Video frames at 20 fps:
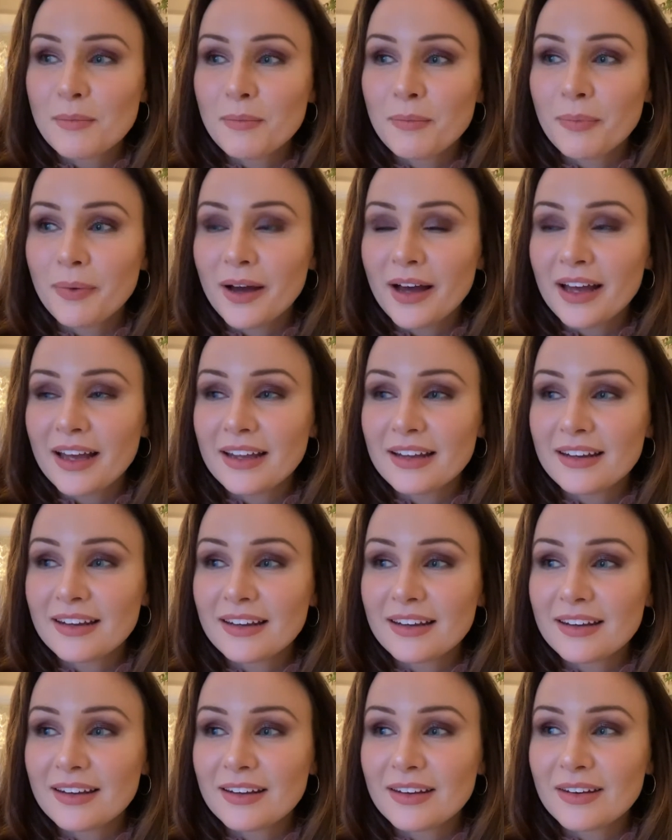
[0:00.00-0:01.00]
but
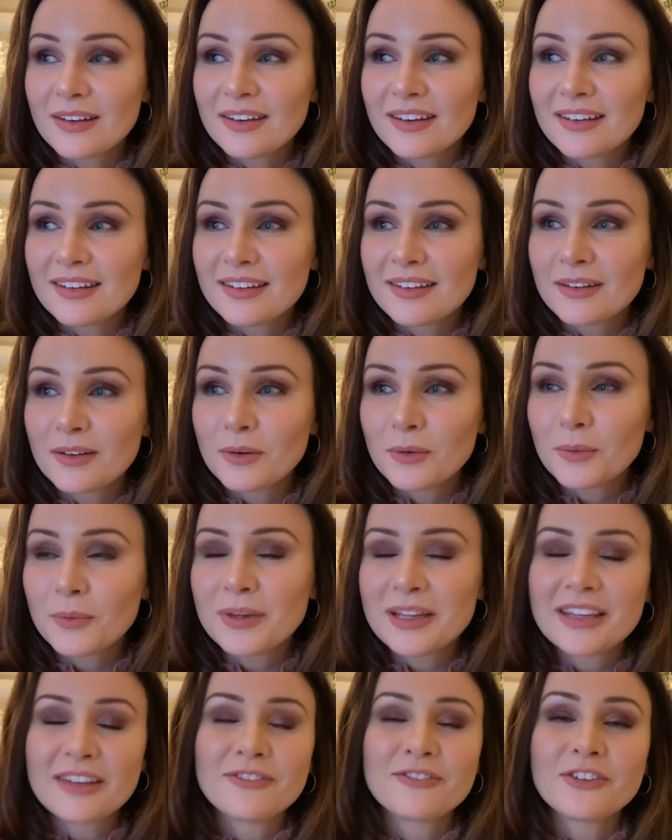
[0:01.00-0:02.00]

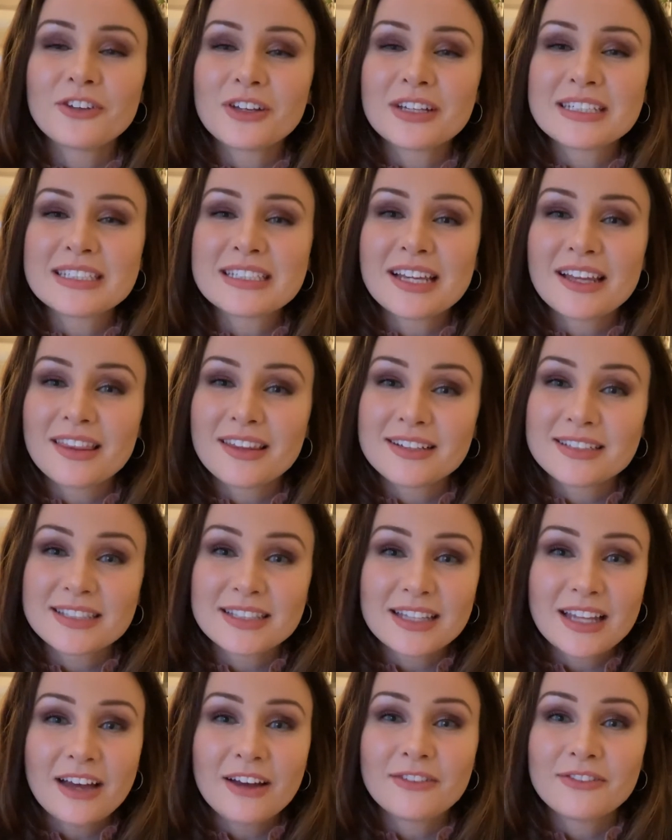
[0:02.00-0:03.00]
we can feel each other's
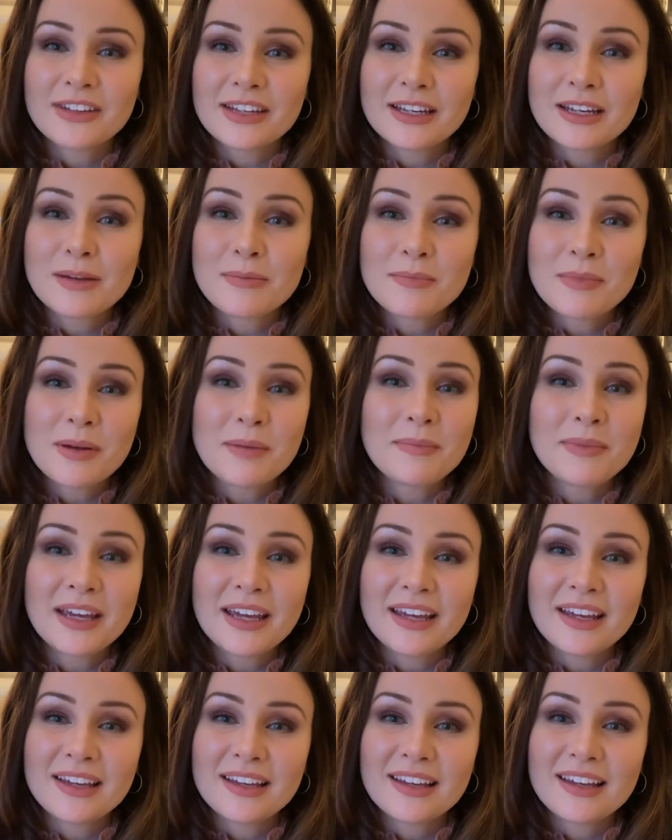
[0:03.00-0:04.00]
love and
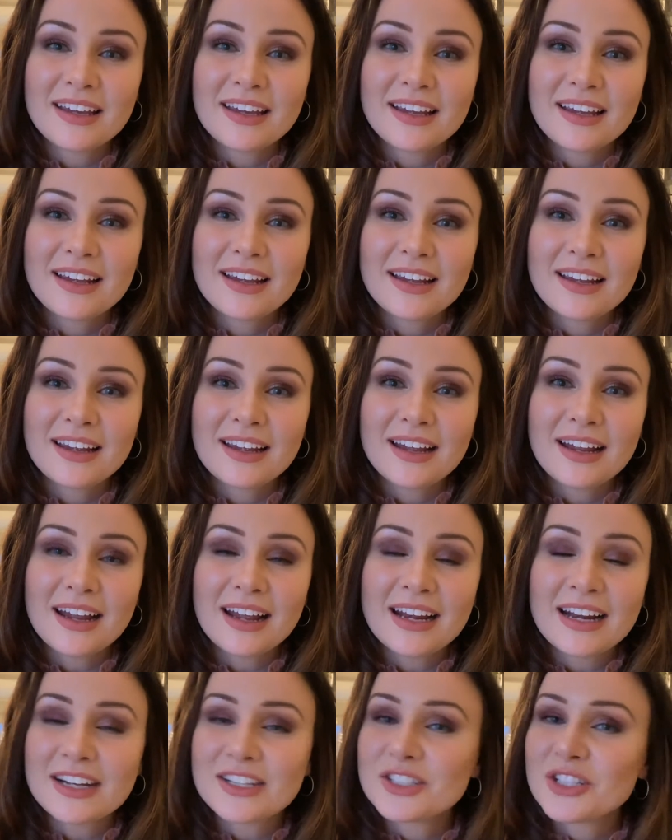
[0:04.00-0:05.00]
commitment,
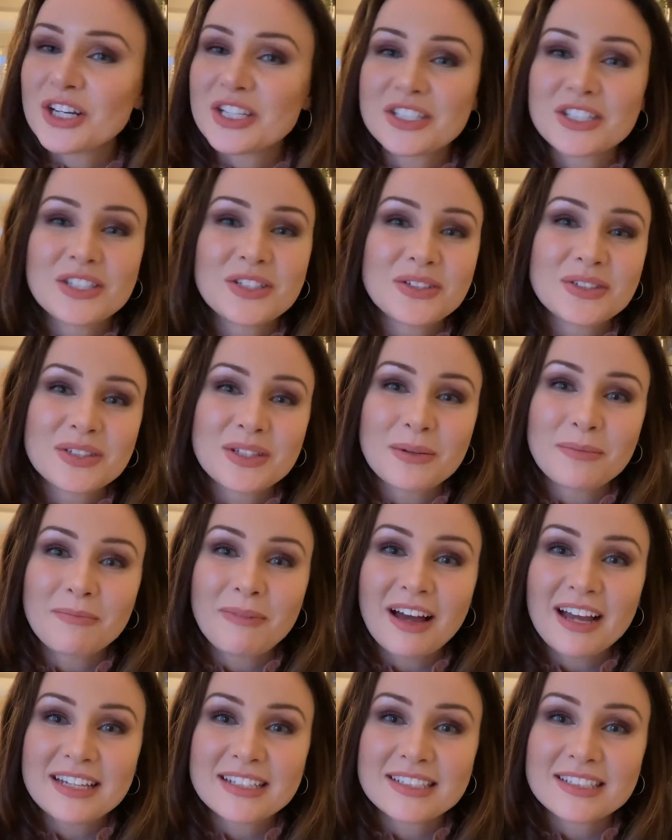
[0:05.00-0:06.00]
and I trust you so
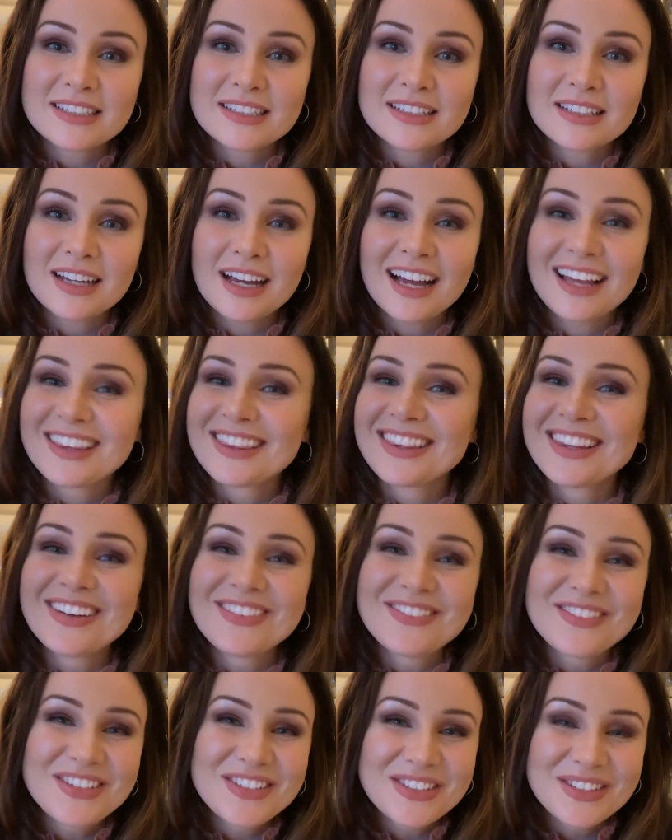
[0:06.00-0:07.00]
much. I
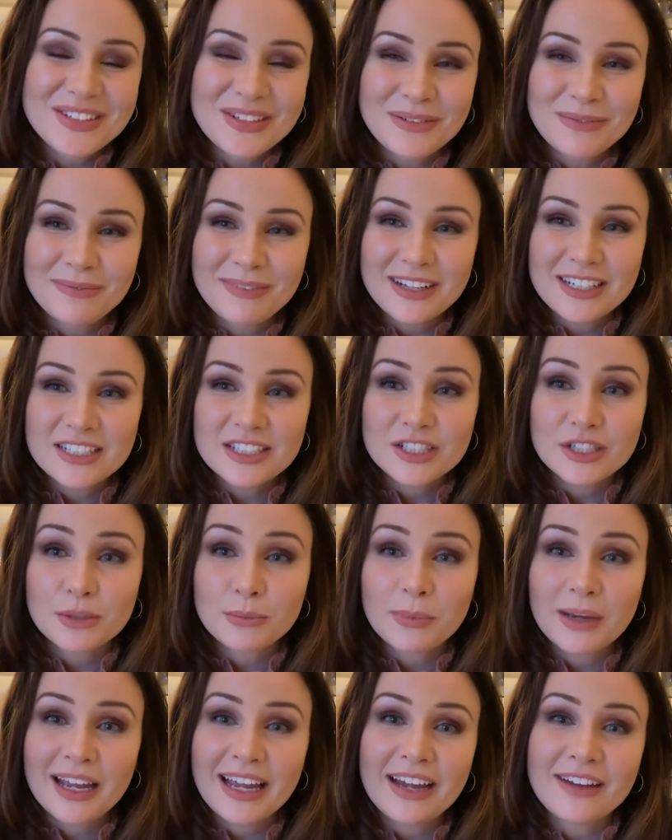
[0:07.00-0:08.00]
love you so much. You're
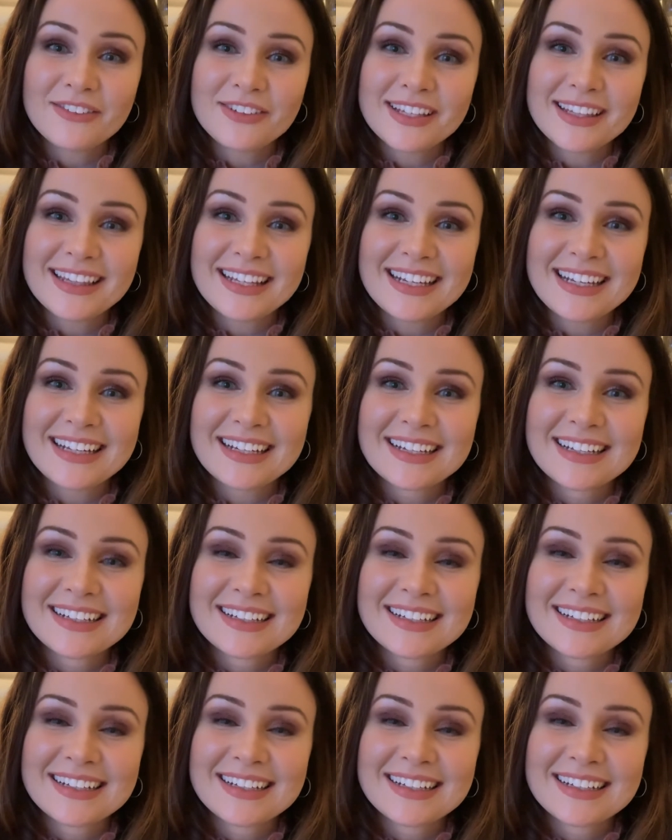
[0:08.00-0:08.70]
my everything.